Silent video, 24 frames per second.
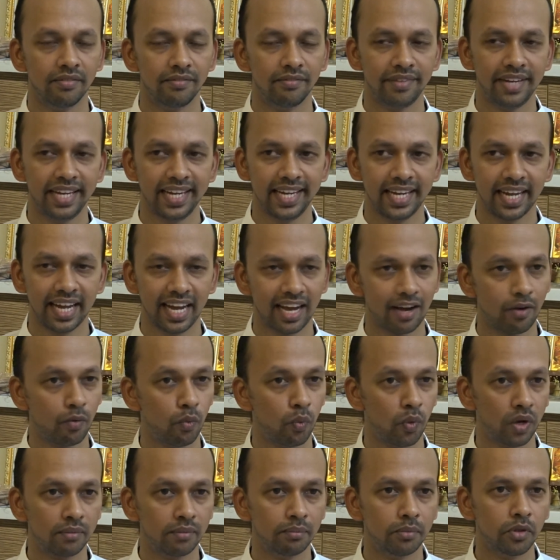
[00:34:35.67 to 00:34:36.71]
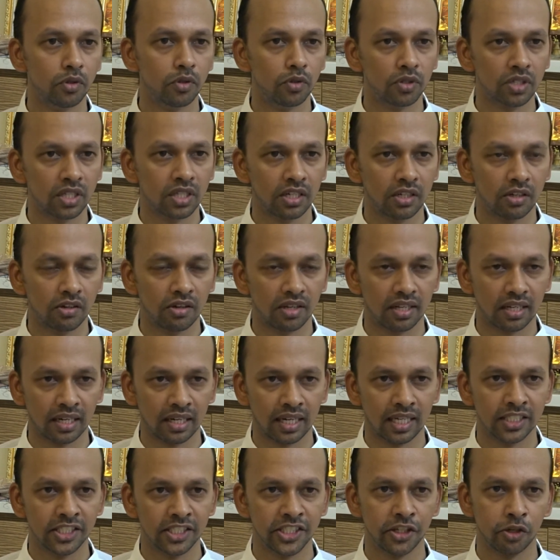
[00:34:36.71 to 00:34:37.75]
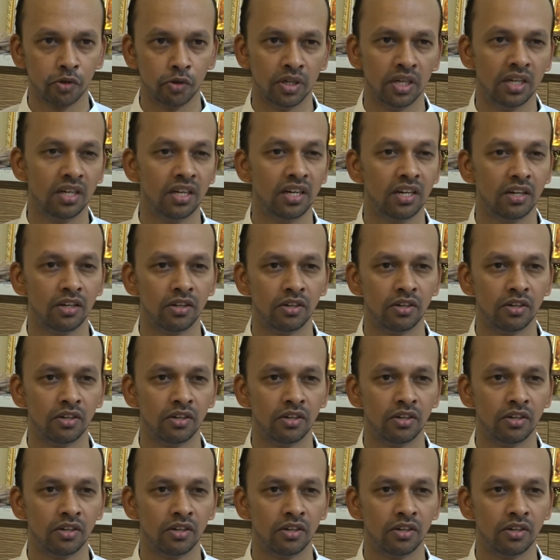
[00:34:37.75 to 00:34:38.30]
We have one more called Raja Yoga,